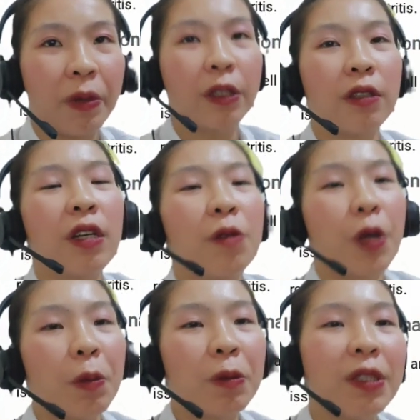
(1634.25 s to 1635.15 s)
But
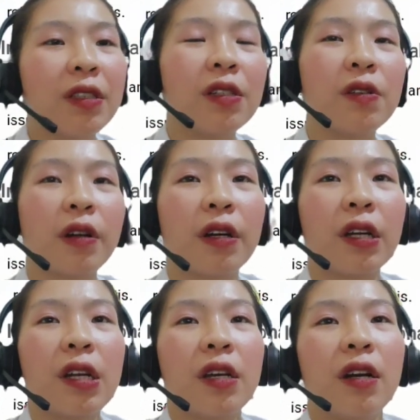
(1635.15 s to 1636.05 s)
probably these are
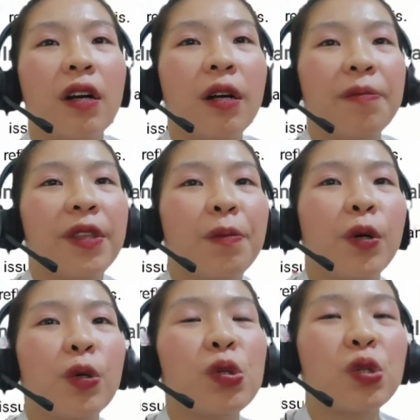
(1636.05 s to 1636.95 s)
the
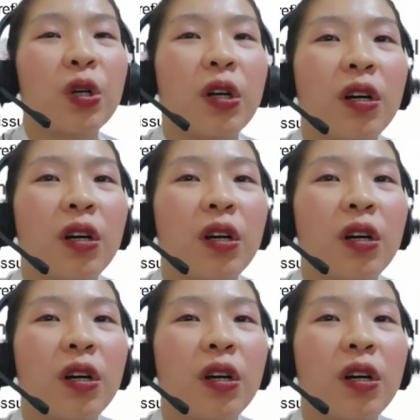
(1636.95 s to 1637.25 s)
most